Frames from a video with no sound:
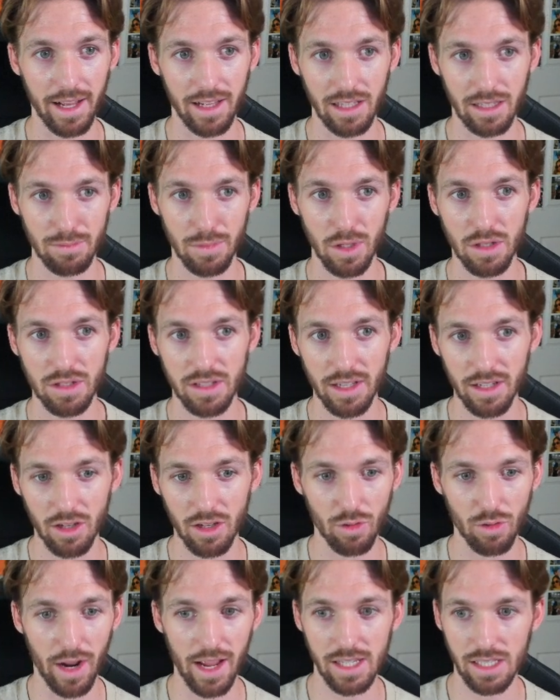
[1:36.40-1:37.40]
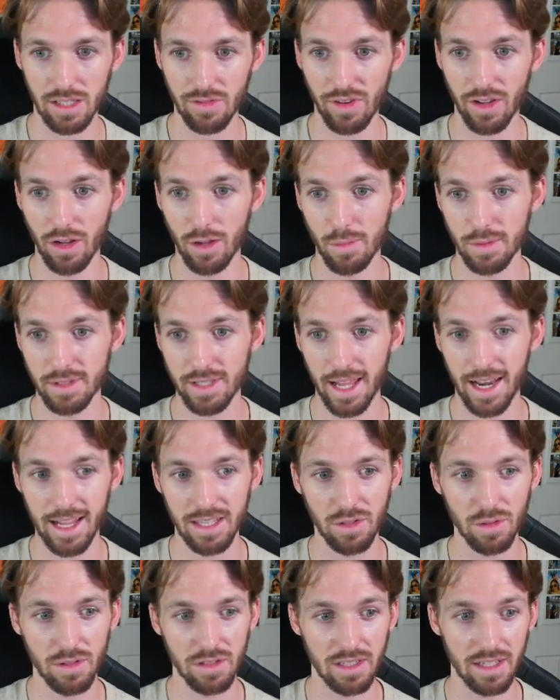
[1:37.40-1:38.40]
is music, gray is films. And as
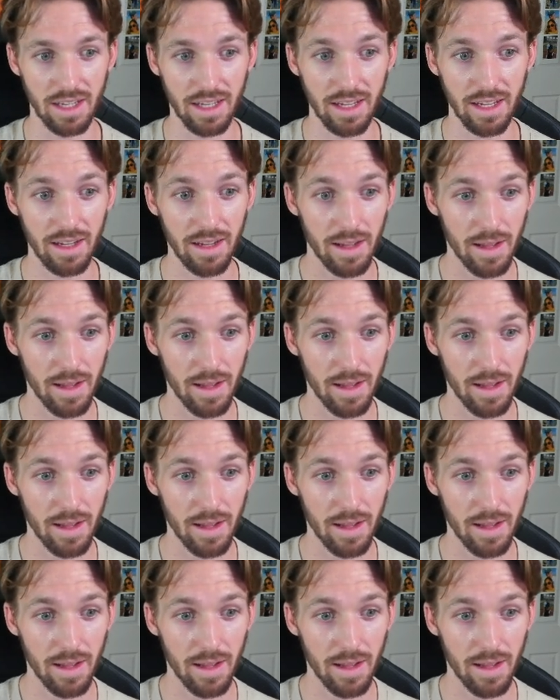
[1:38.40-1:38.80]
you see,